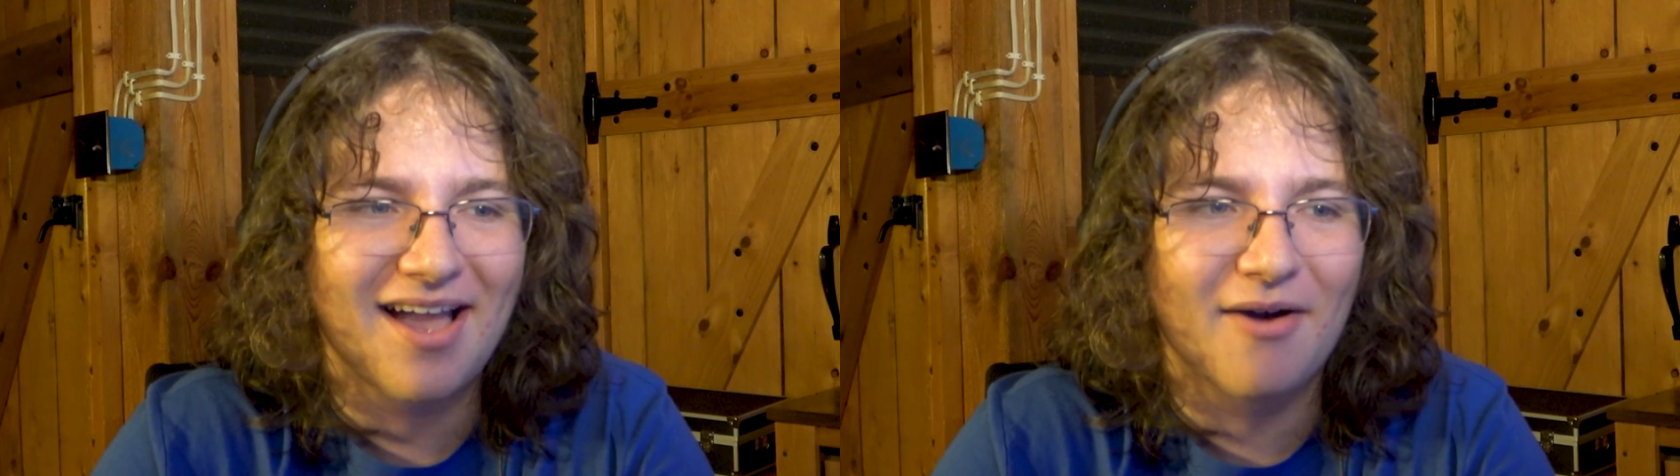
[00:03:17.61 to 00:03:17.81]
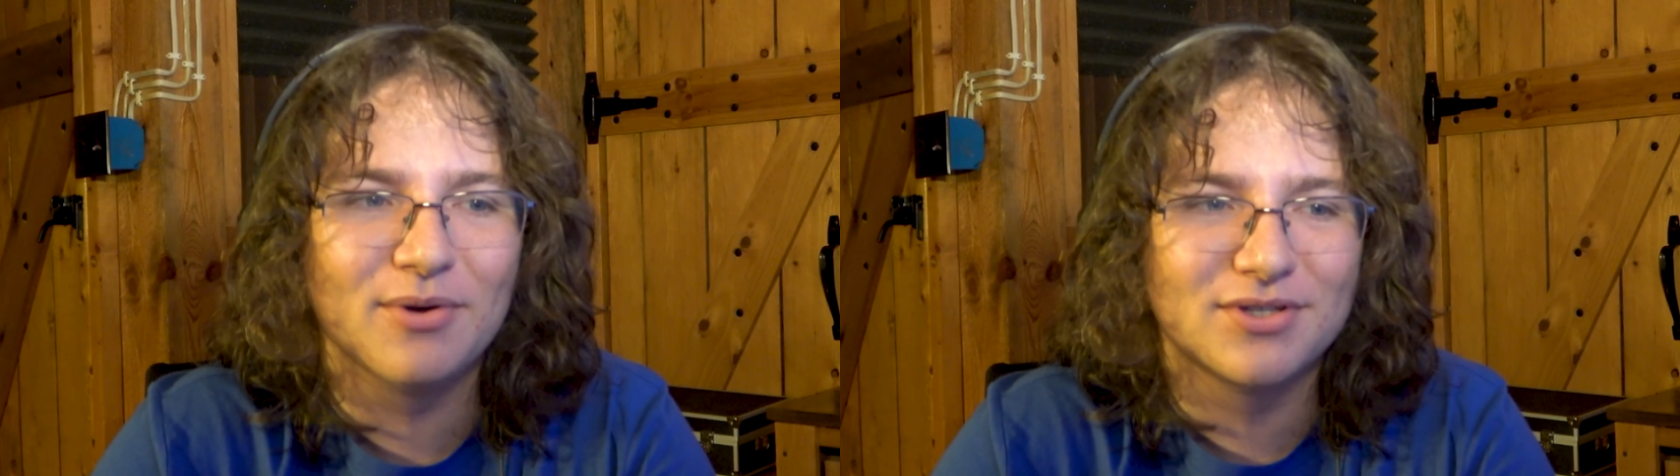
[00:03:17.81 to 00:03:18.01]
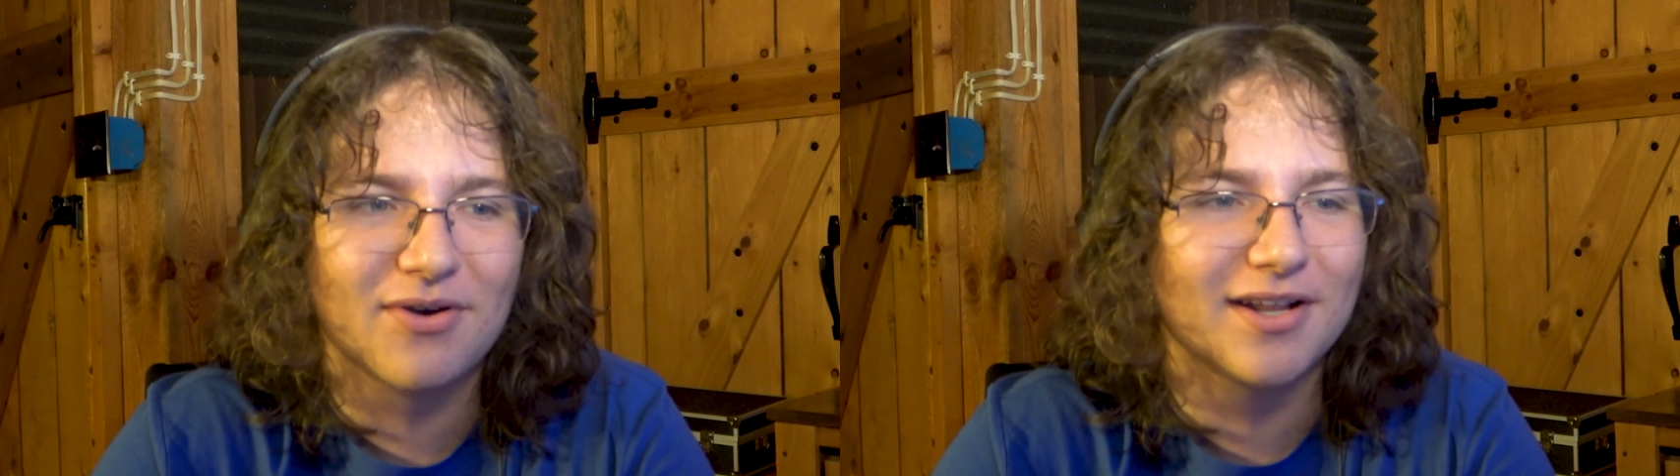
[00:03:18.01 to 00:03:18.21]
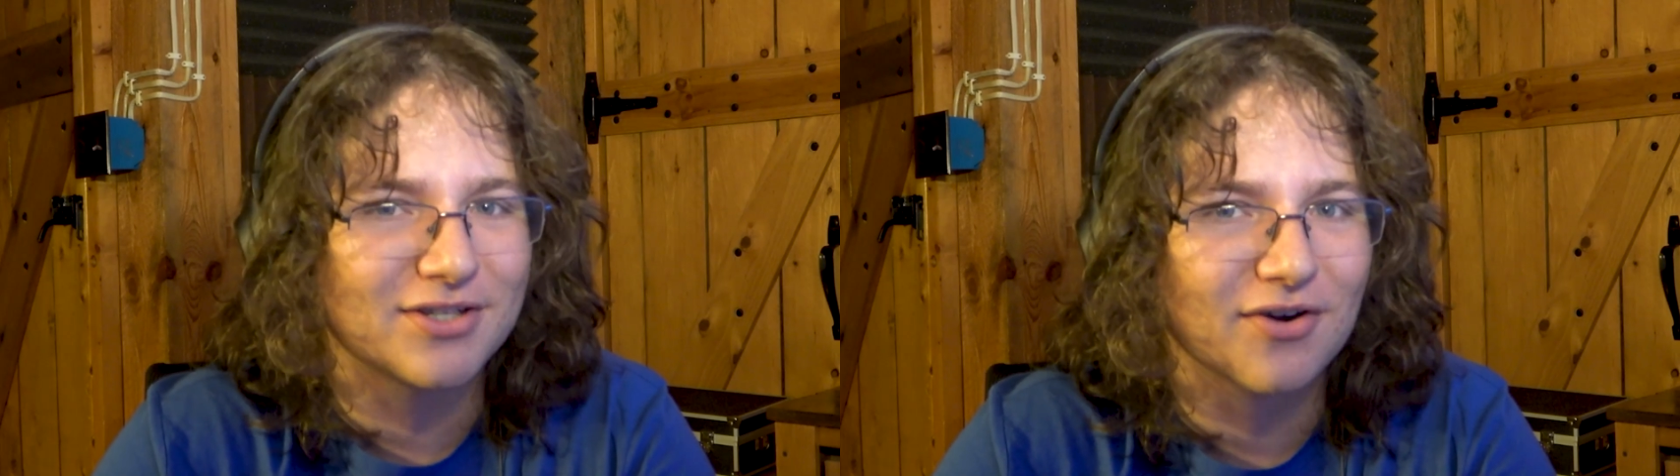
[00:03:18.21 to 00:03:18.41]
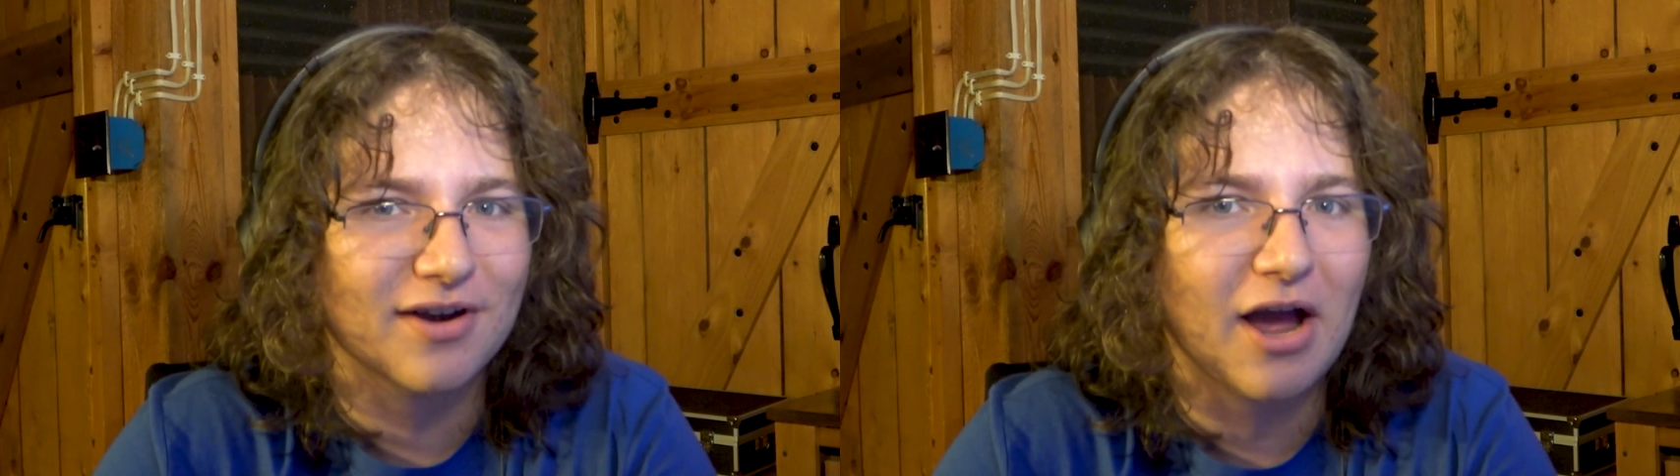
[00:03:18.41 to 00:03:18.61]
how it's going to
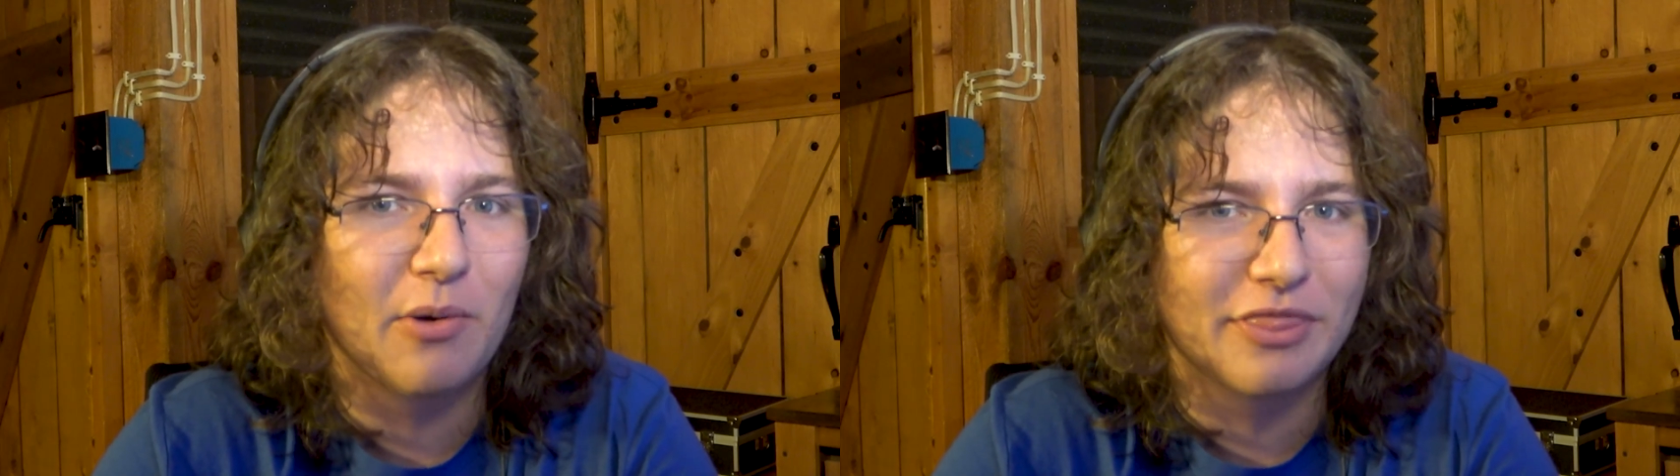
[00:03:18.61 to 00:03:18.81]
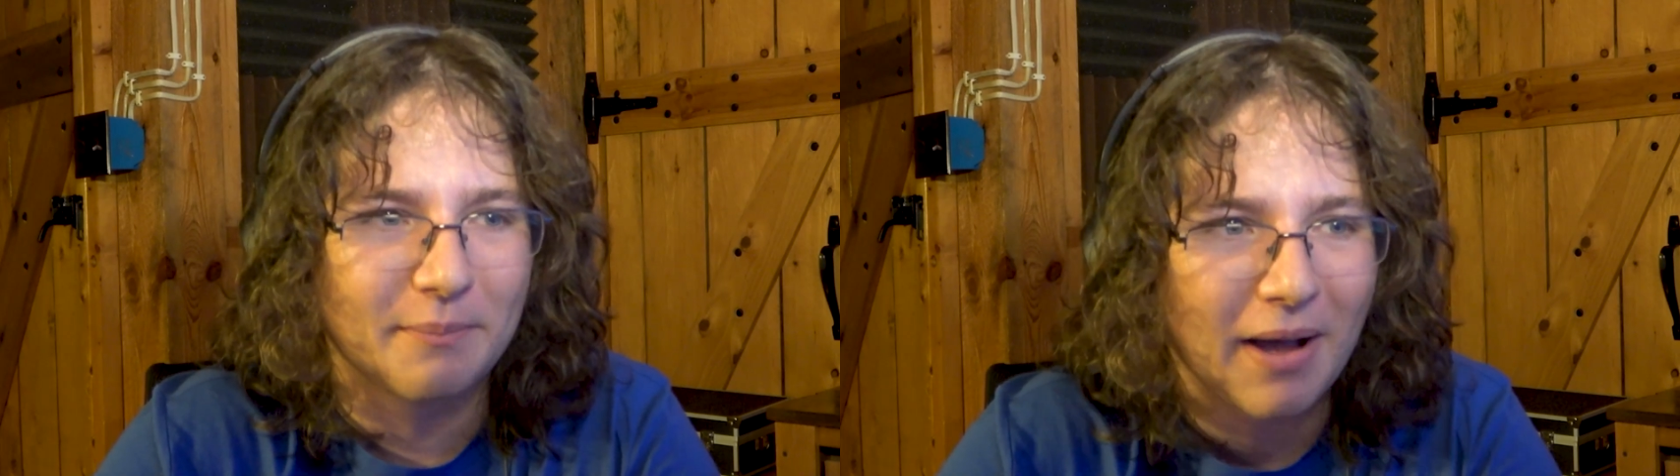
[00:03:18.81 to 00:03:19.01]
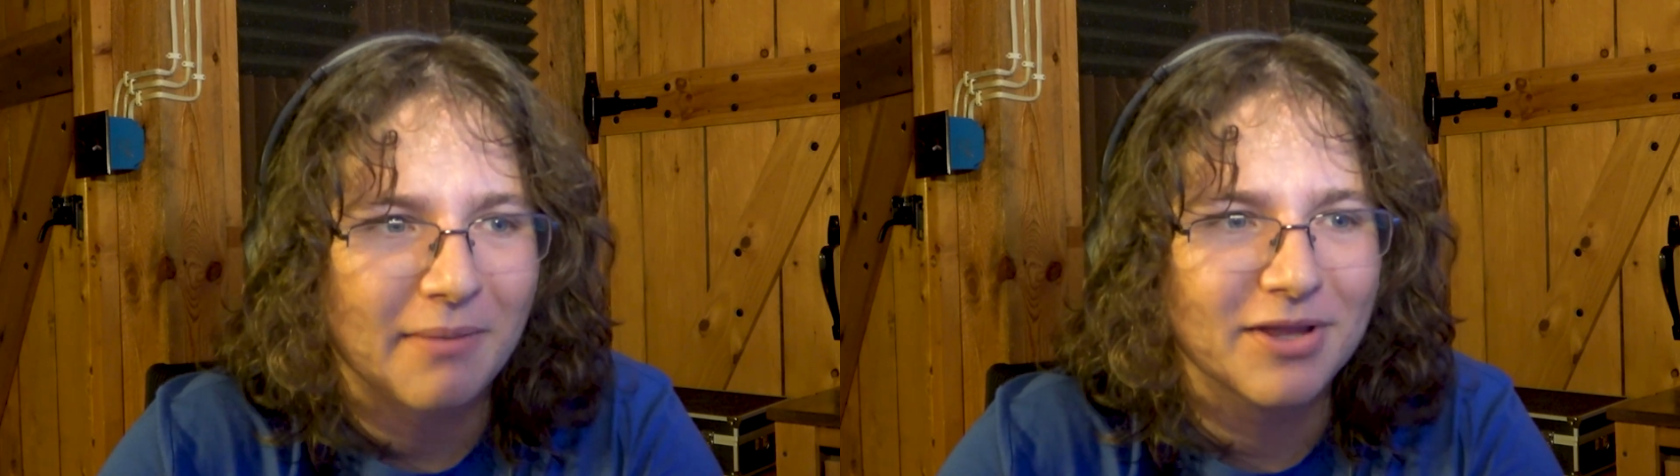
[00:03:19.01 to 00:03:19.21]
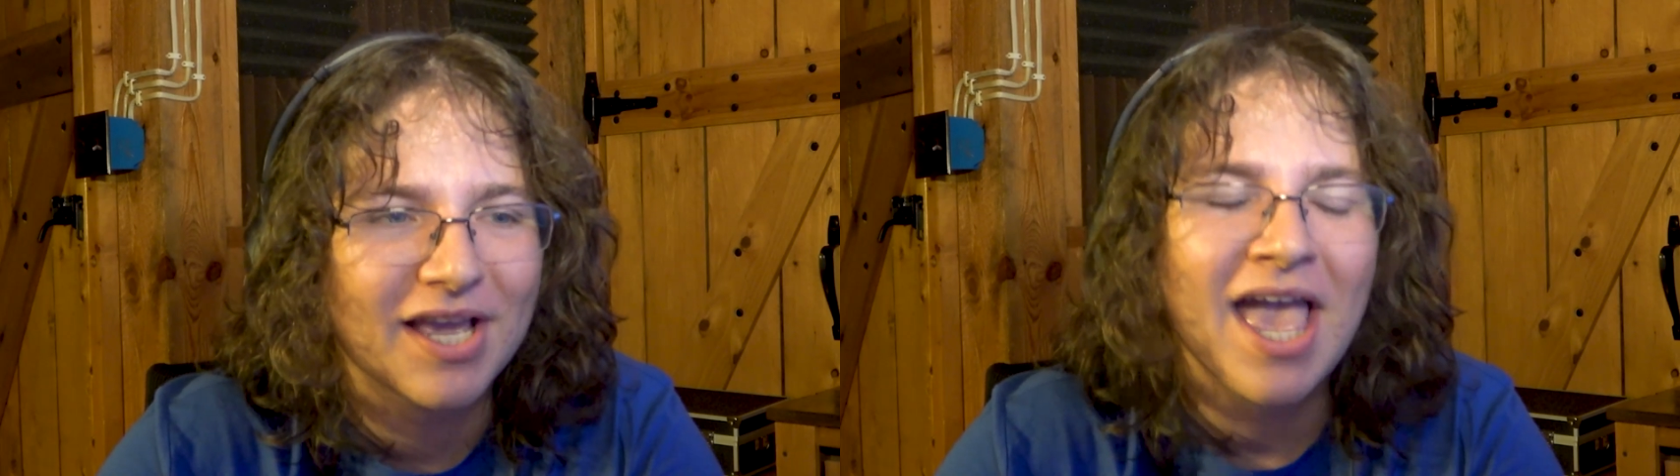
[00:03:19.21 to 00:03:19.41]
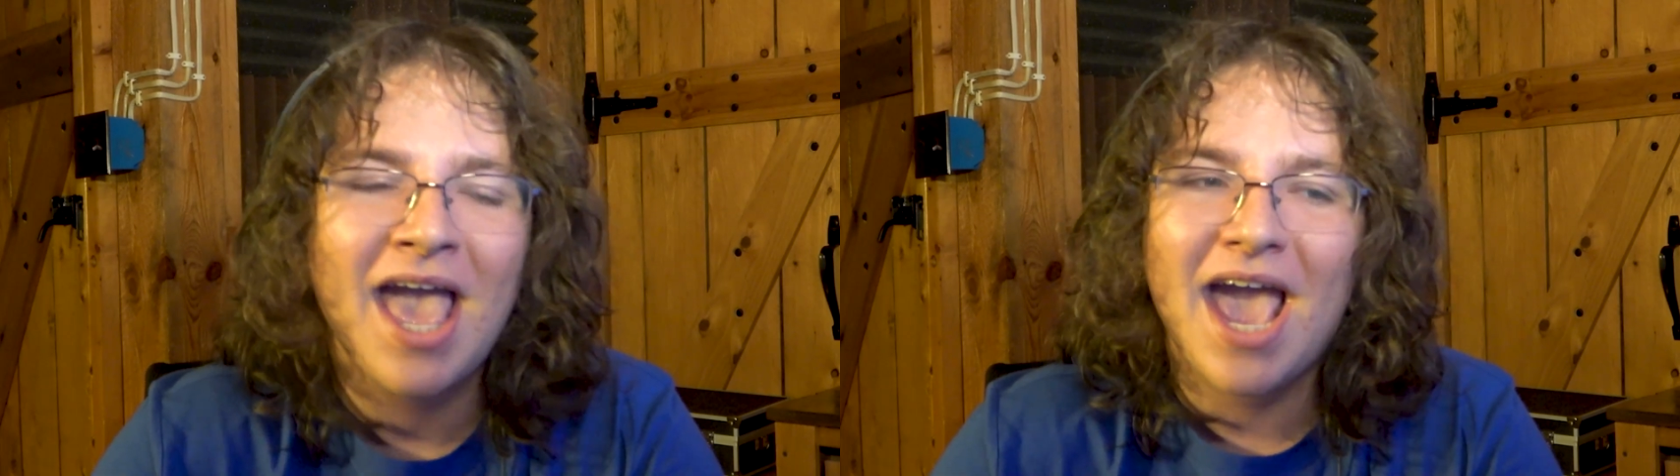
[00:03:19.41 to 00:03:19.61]
turn out with the public,